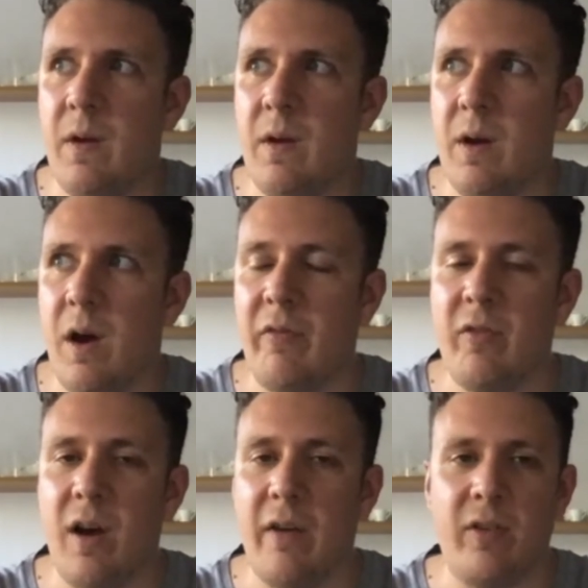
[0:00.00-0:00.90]

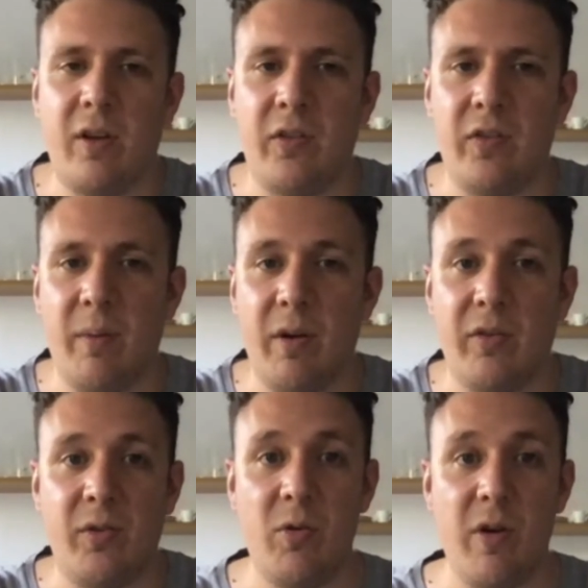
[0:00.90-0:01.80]
I've got a similar
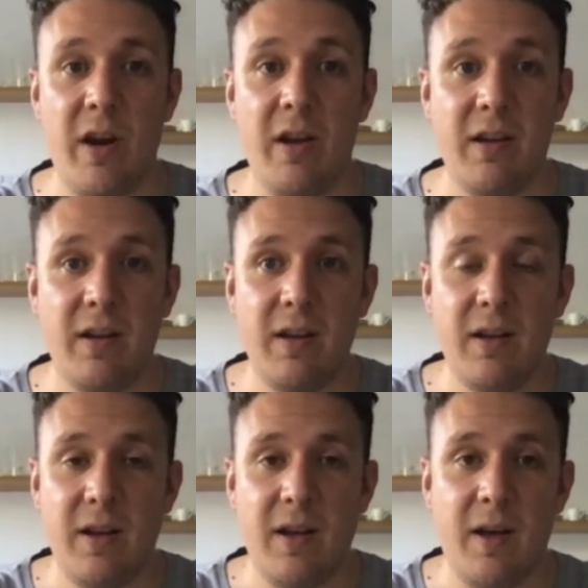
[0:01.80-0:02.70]
story,
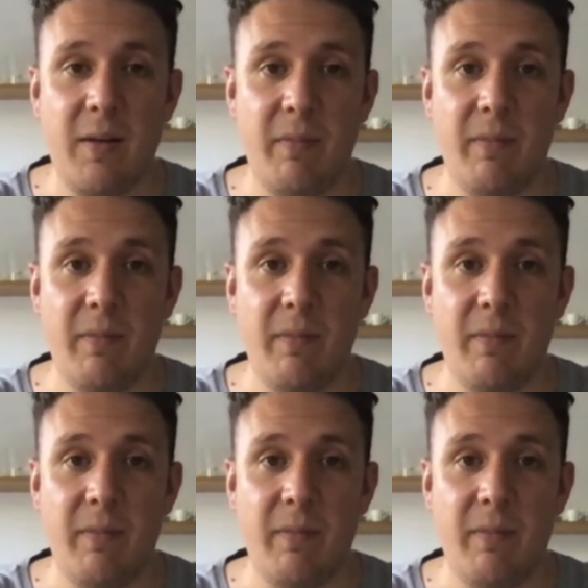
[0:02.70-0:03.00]
and